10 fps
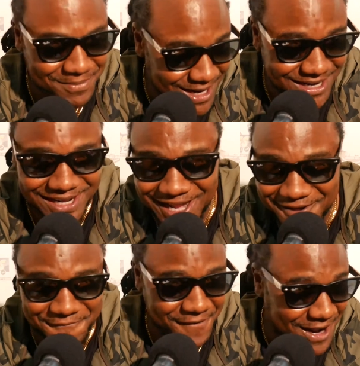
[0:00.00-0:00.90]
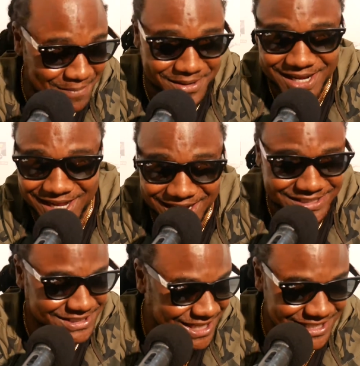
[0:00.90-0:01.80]
my life and me
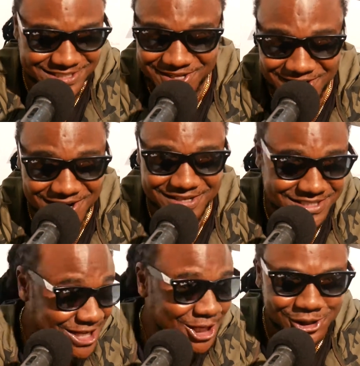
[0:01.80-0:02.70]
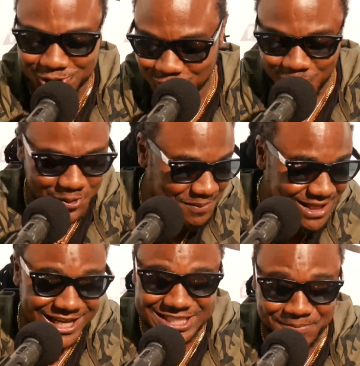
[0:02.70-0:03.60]
nah chat yours. Shoot
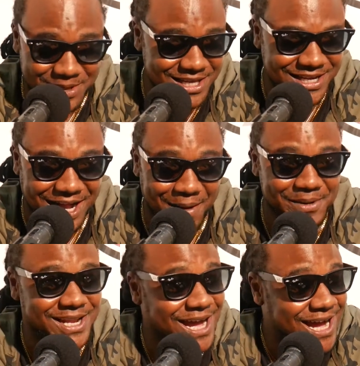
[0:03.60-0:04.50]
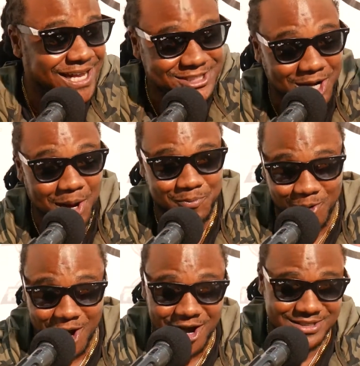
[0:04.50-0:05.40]
me a speak and me nah drop
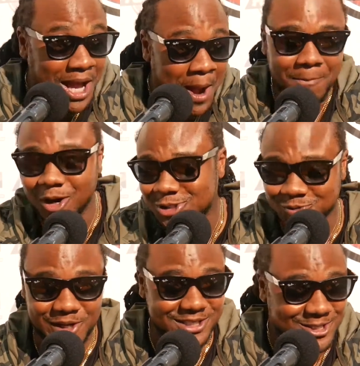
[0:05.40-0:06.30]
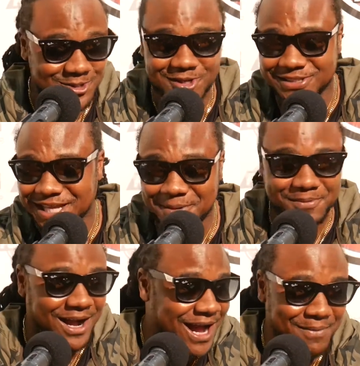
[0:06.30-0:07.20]
words. Must reach to the
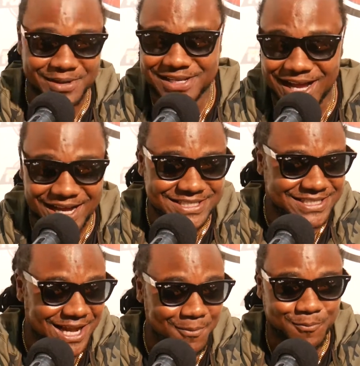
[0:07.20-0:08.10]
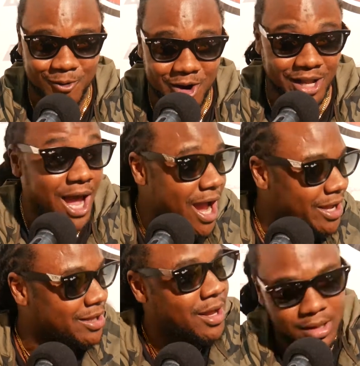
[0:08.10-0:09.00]
top cause me nah stop work.
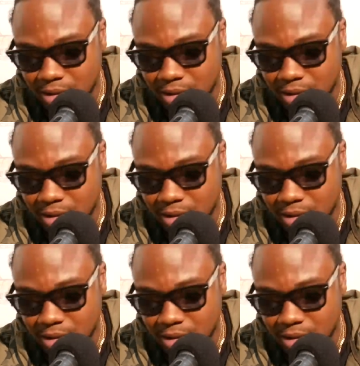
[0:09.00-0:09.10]
Hey!